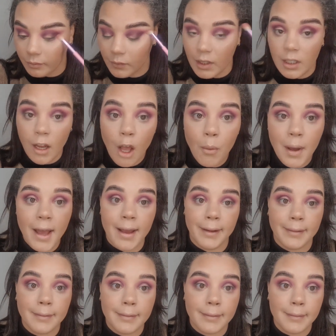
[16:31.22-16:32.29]

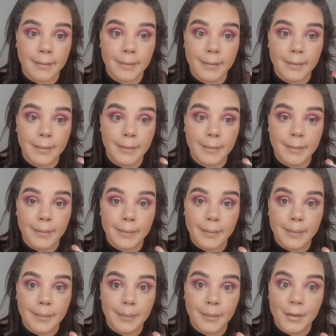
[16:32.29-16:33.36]
Lois!
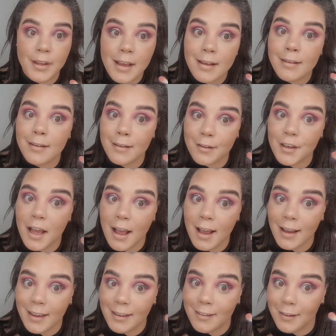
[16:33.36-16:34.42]
This is
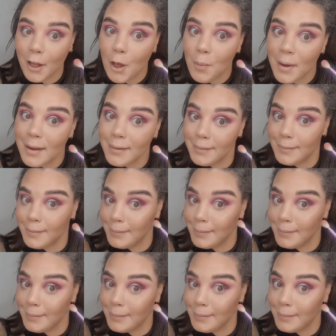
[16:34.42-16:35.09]
nice, Lois!